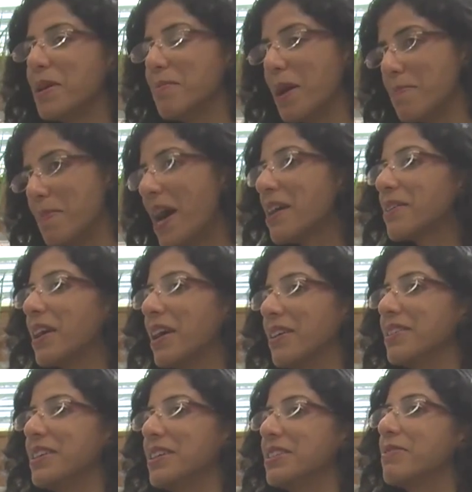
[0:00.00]
my
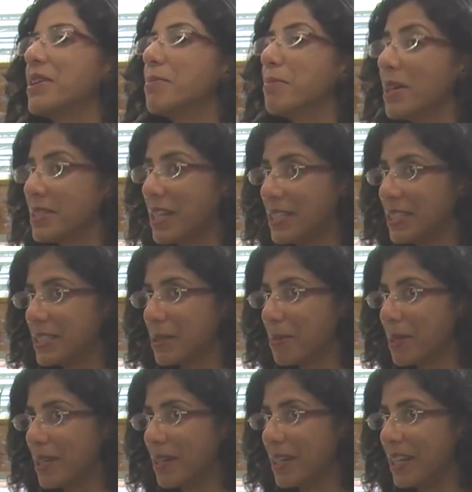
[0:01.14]
background is very
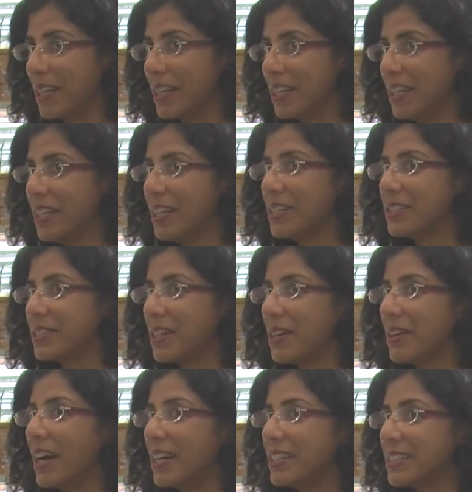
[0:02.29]
multidisciplinary.
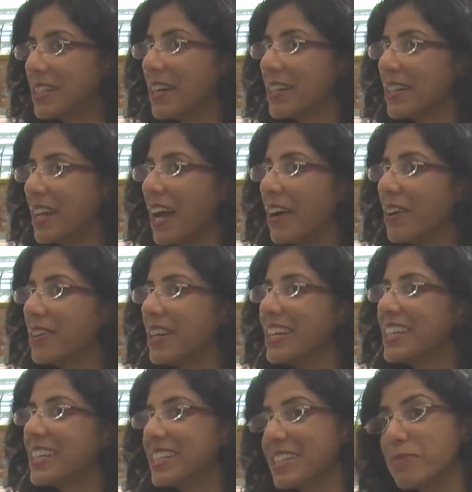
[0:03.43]
So I started out
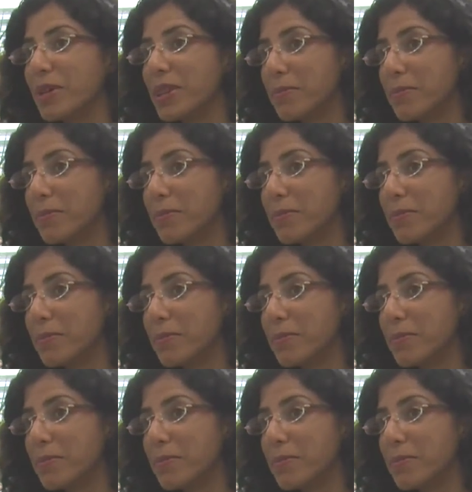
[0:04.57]
with a